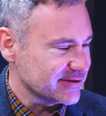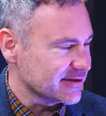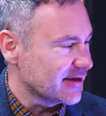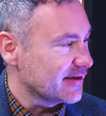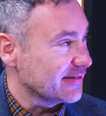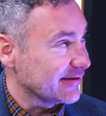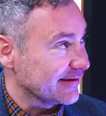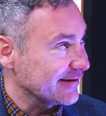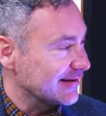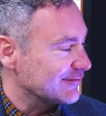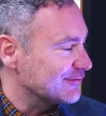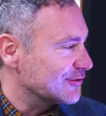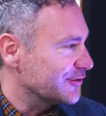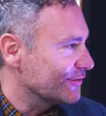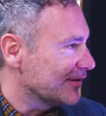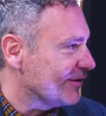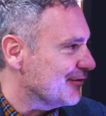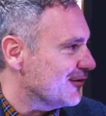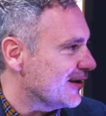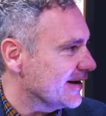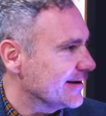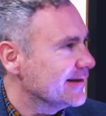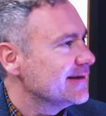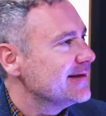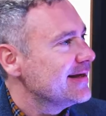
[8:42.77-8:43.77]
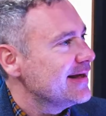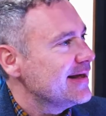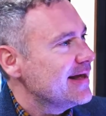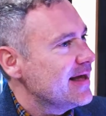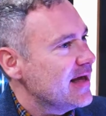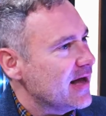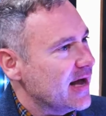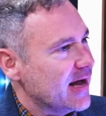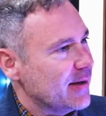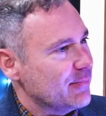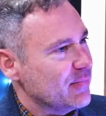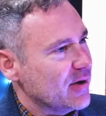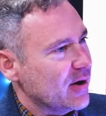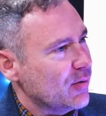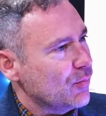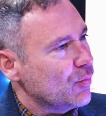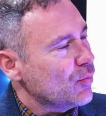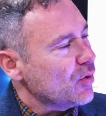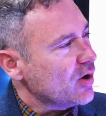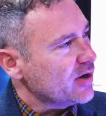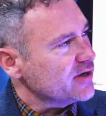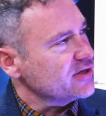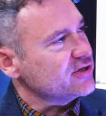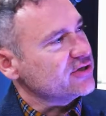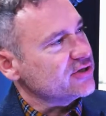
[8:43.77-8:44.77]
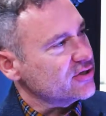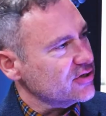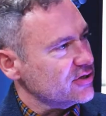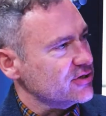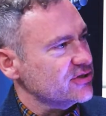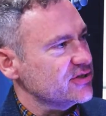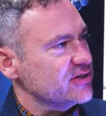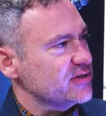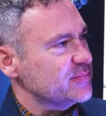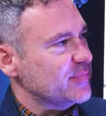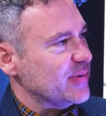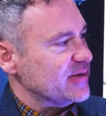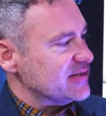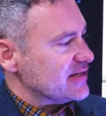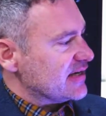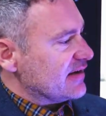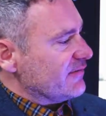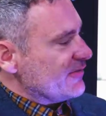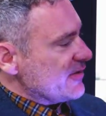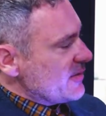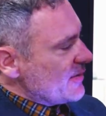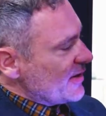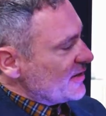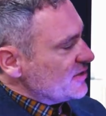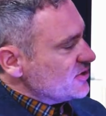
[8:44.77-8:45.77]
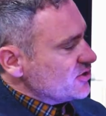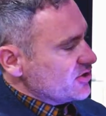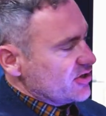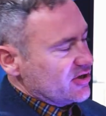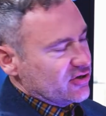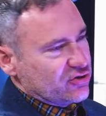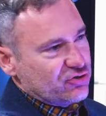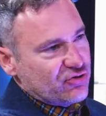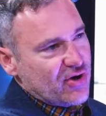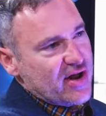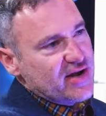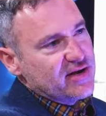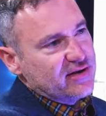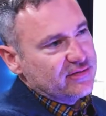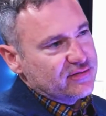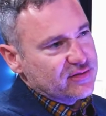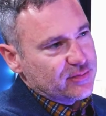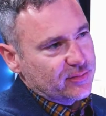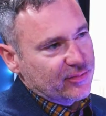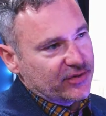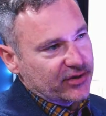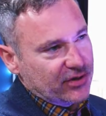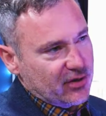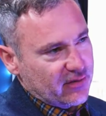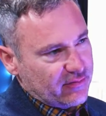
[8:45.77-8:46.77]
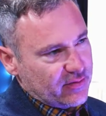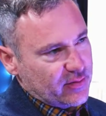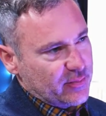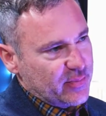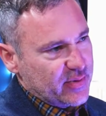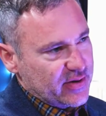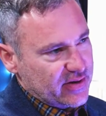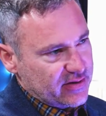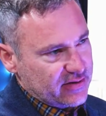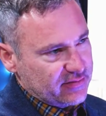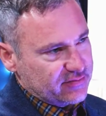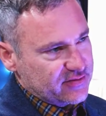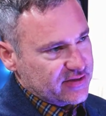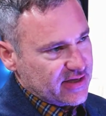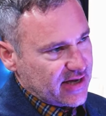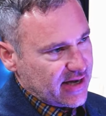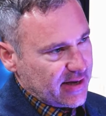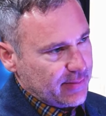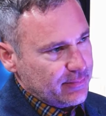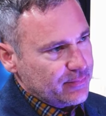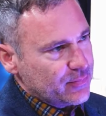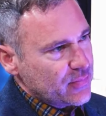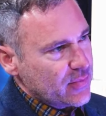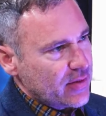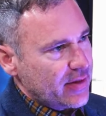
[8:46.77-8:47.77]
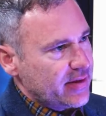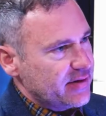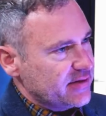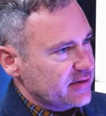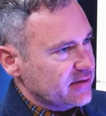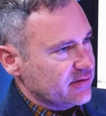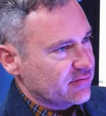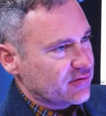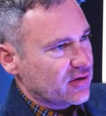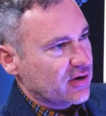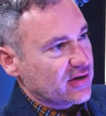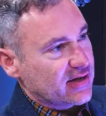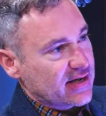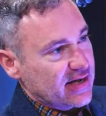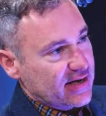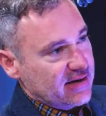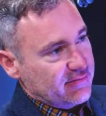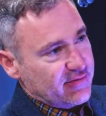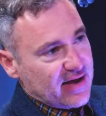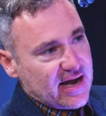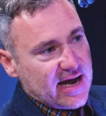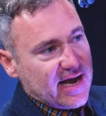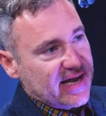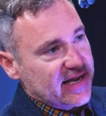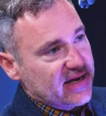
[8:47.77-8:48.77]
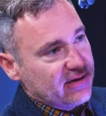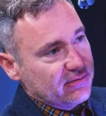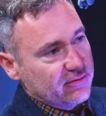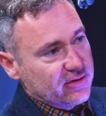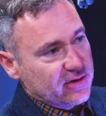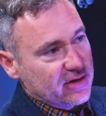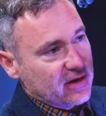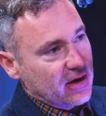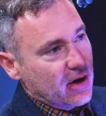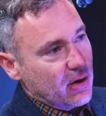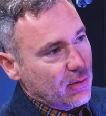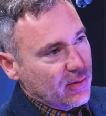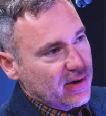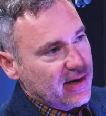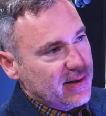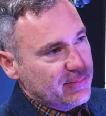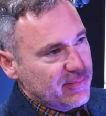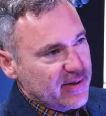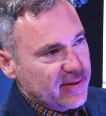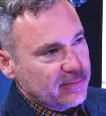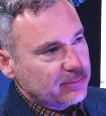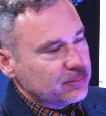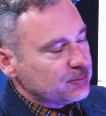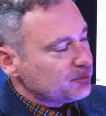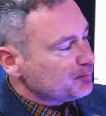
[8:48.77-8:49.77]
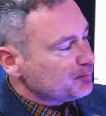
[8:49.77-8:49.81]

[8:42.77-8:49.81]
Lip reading: I think I've got that right. And what it does is basically, if you're managing a trend of something over a period of time, you've got kind of a higher and a lower limit.